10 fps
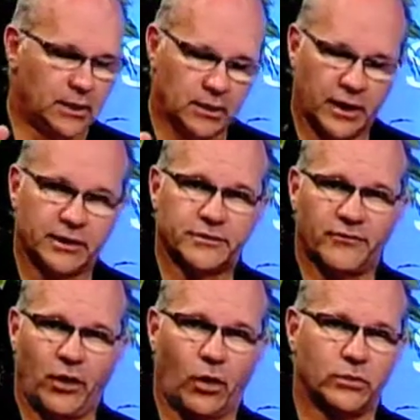let us
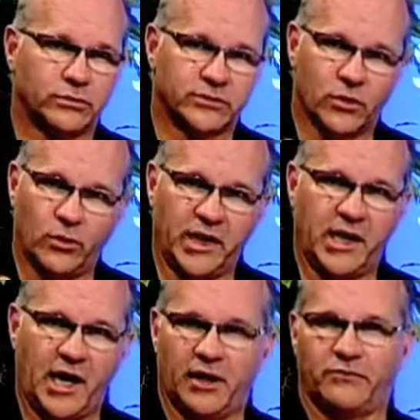vote so we
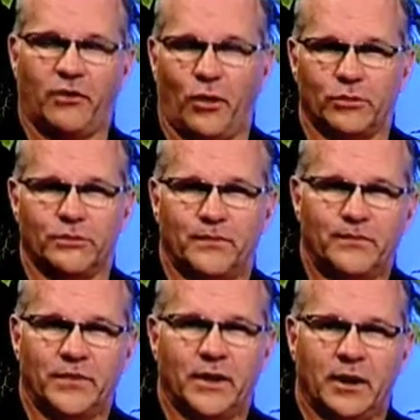can't vote.
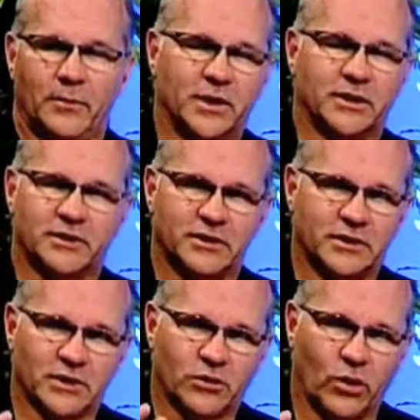I mean, this is
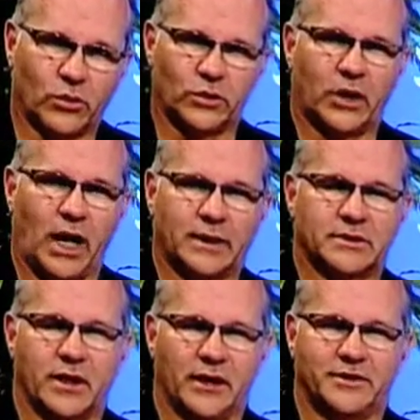just total
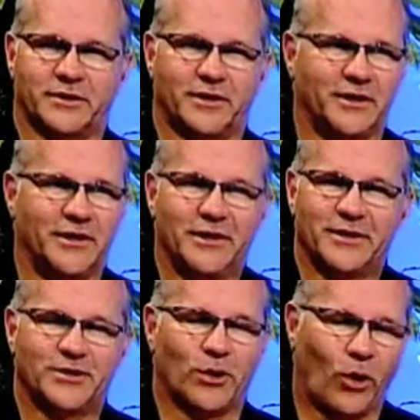nonsense,
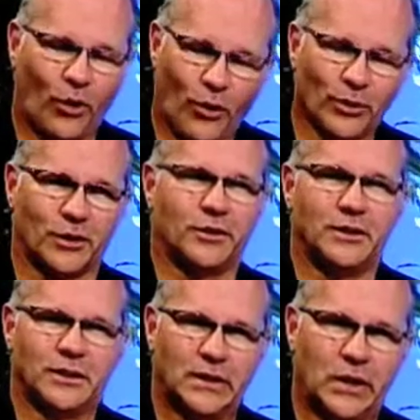total
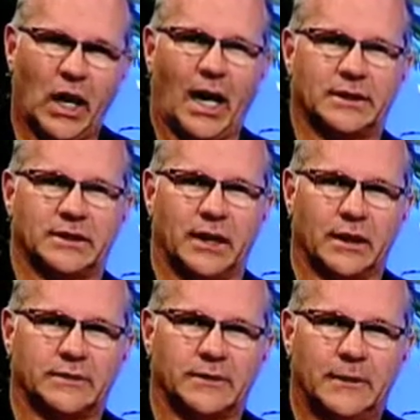
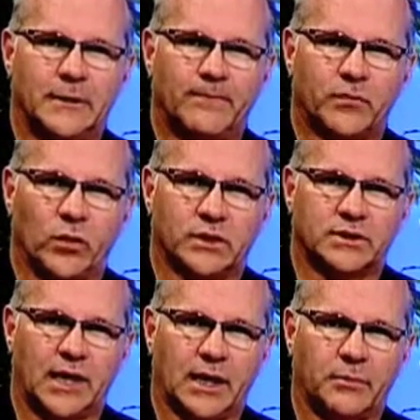nonsense, what's
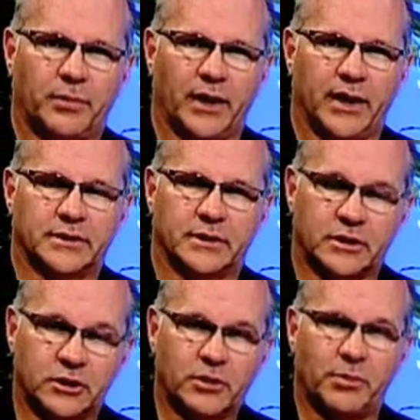taking place. And
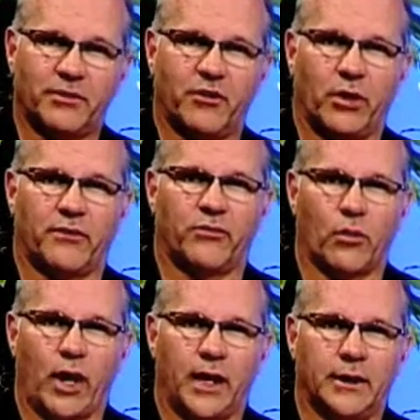you should be very
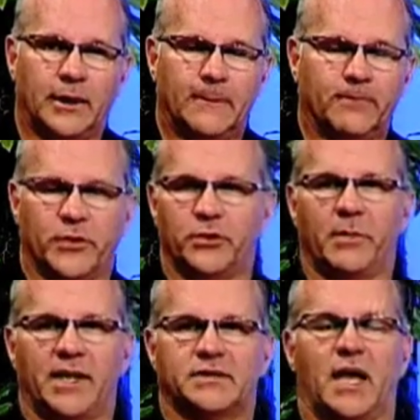afraid. And you
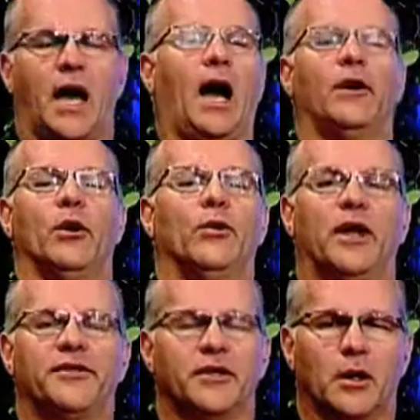may say, I know
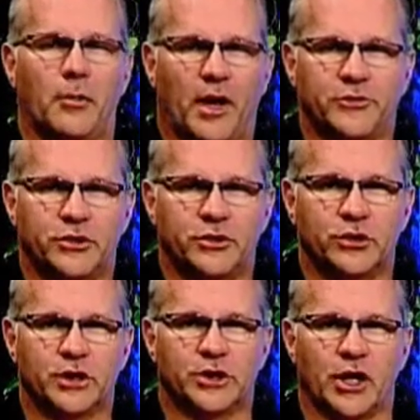nothing about the
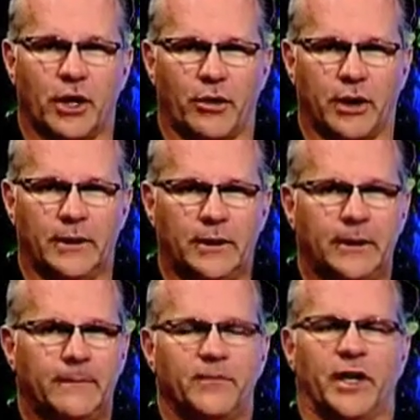judiciary.
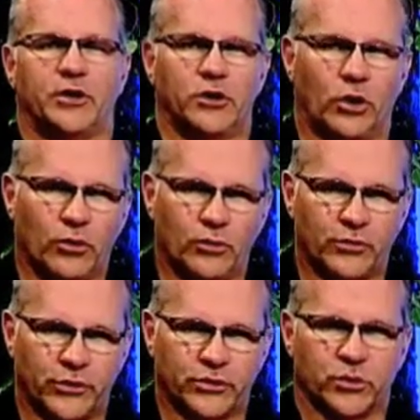And you know,
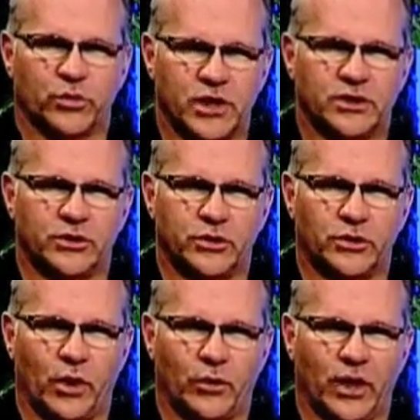there's a reason you
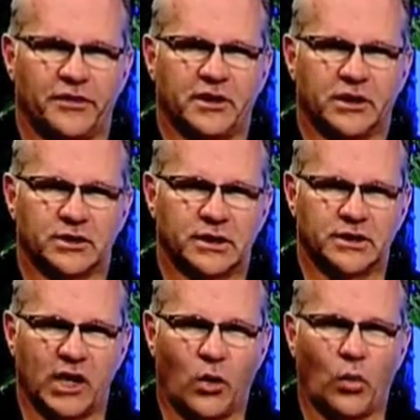know nothing is because
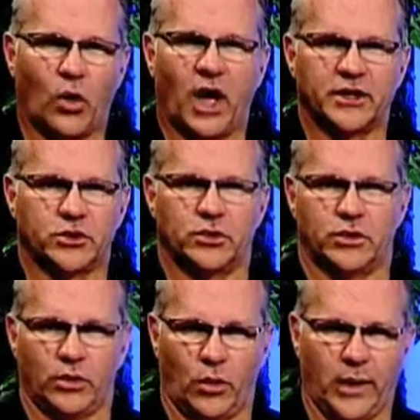they don't want you to
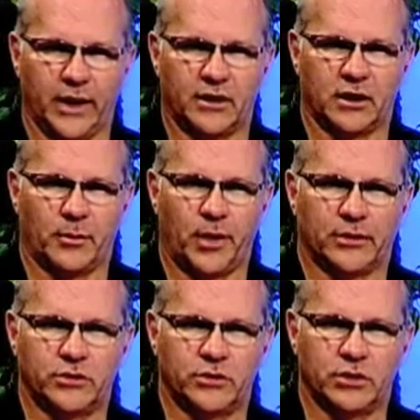know anything
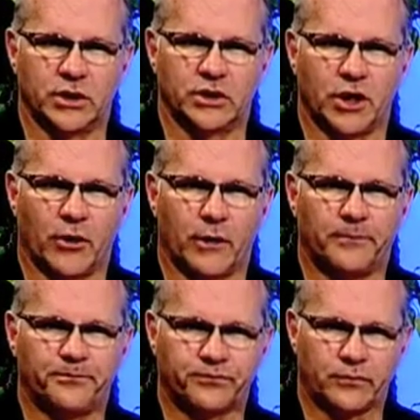about the judiciary.
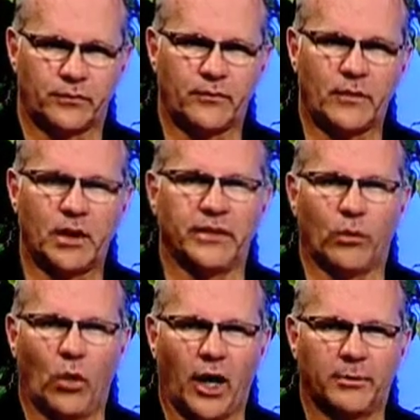They
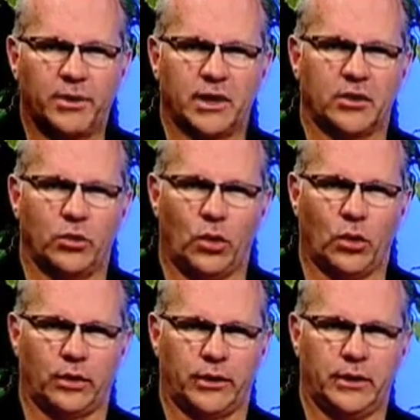want to be
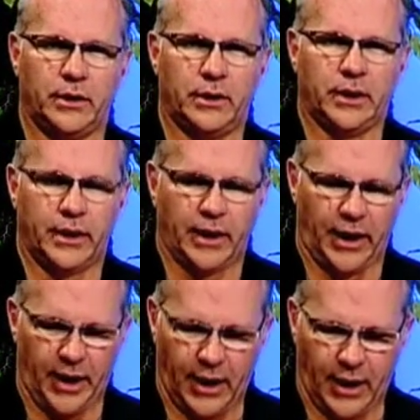ignored.
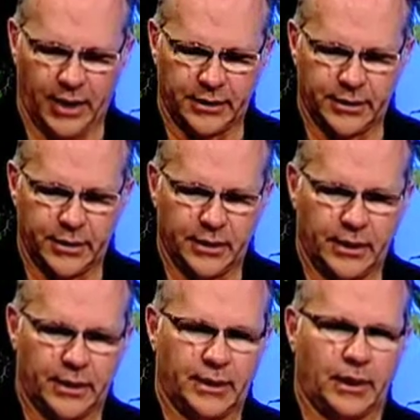And
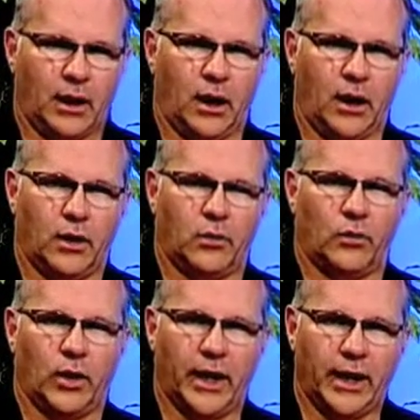uh,
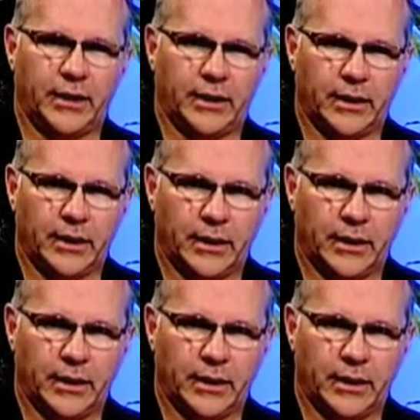when